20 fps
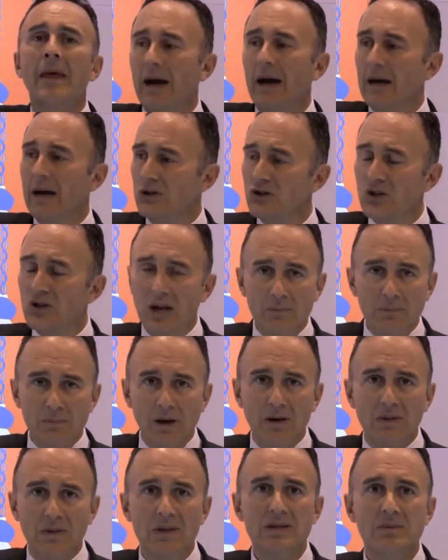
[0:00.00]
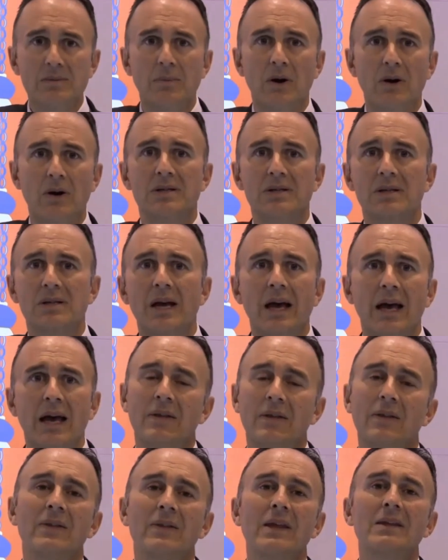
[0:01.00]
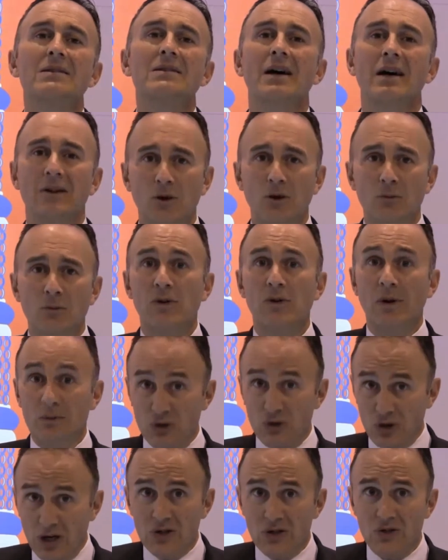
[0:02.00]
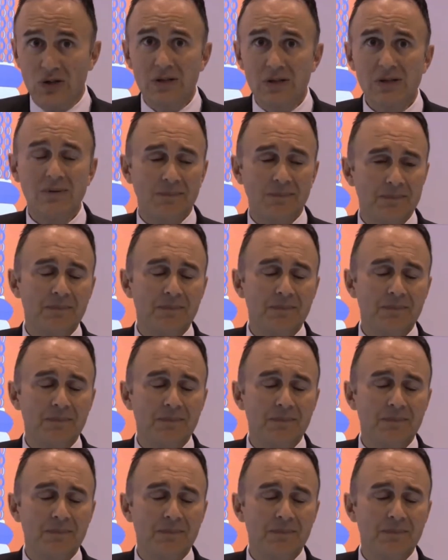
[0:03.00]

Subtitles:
I check mark this box, and then the entire nomogram changes.